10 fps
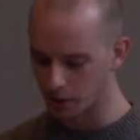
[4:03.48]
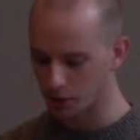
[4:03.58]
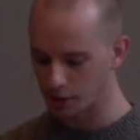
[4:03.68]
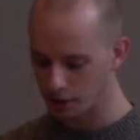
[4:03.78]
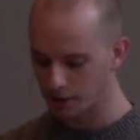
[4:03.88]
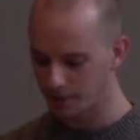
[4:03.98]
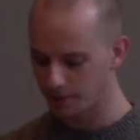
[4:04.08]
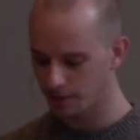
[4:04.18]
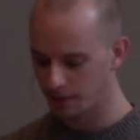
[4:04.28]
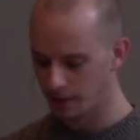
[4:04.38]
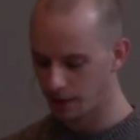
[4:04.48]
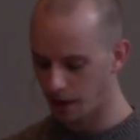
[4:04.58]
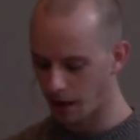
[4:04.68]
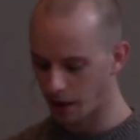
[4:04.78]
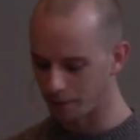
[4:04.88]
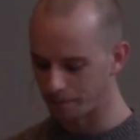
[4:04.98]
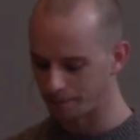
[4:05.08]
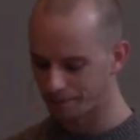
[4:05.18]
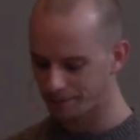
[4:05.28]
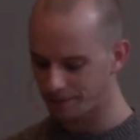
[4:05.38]
Christians, um,
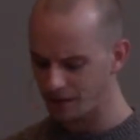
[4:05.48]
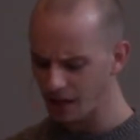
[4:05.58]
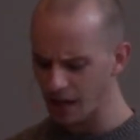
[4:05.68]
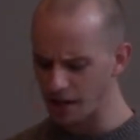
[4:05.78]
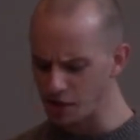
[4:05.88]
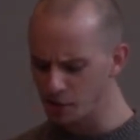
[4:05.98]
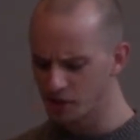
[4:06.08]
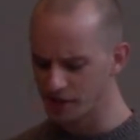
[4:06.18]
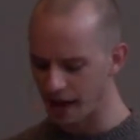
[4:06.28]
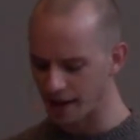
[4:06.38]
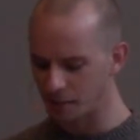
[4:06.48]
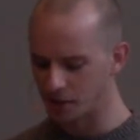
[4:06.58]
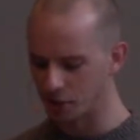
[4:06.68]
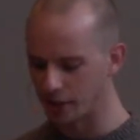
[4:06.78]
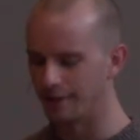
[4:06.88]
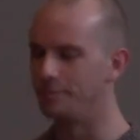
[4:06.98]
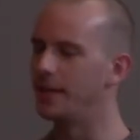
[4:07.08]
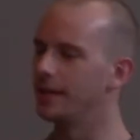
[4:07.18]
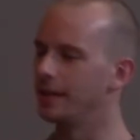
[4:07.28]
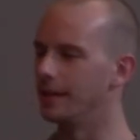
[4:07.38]
and uses that imagery of
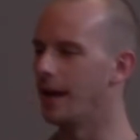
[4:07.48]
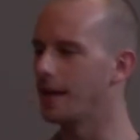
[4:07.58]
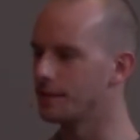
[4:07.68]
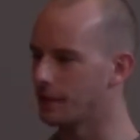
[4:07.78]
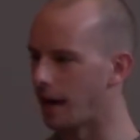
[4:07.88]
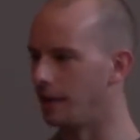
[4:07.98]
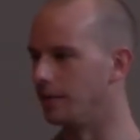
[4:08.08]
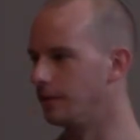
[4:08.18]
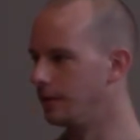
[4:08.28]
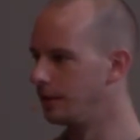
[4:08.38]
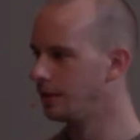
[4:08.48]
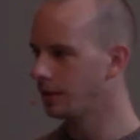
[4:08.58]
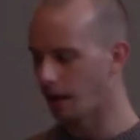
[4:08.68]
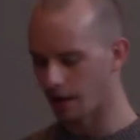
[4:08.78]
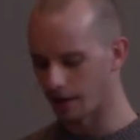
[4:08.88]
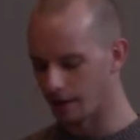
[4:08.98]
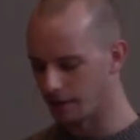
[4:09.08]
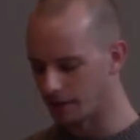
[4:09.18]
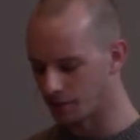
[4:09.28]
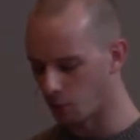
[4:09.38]
being in exile uh, in
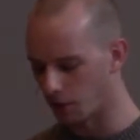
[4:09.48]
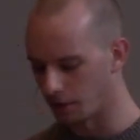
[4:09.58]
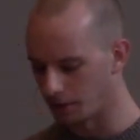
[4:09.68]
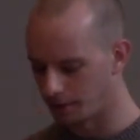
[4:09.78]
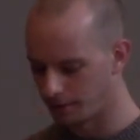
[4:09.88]
this world.